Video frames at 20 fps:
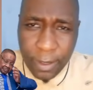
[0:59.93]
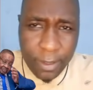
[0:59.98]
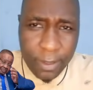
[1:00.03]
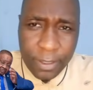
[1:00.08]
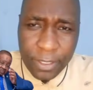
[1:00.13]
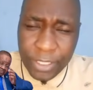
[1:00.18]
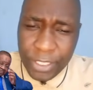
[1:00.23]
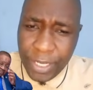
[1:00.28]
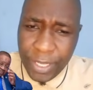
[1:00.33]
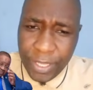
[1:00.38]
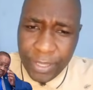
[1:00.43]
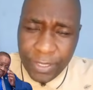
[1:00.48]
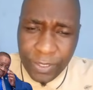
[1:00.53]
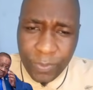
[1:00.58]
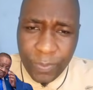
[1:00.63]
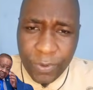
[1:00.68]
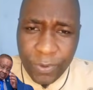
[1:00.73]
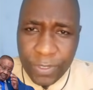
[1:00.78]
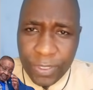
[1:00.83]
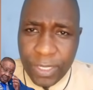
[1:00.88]
Share this
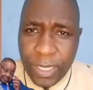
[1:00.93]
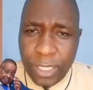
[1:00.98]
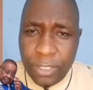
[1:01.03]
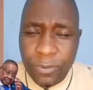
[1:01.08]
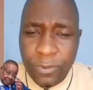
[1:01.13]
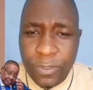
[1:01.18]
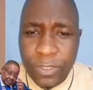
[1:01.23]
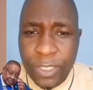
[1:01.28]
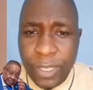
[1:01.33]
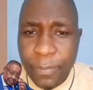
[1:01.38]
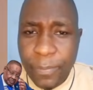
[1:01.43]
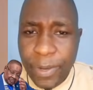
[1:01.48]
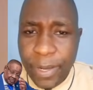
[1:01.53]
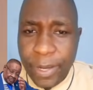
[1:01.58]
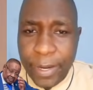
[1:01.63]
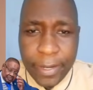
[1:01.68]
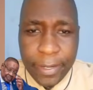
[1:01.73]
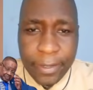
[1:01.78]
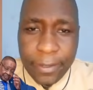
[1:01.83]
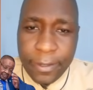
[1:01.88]
broadcast with
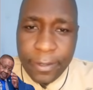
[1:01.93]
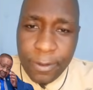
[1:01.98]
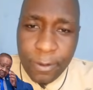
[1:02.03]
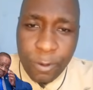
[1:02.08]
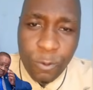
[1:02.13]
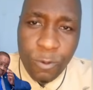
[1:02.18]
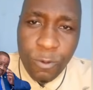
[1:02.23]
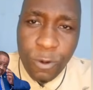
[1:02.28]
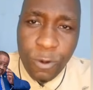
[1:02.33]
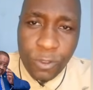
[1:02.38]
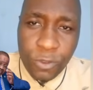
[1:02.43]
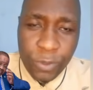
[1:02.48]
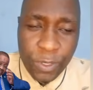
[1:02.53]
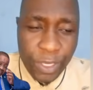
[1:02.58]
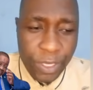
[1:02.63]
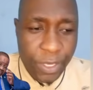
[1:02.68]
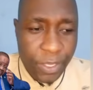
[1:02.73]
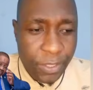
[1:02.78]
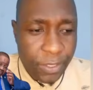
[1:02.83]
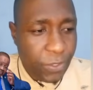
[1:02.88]
somebody who want to
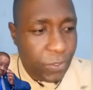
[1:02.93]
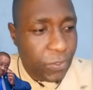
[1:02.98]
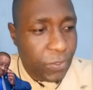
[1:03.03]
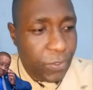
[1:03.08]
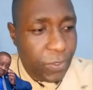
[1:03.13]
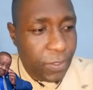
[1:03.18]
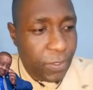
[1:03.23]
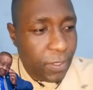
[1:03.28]
hear this.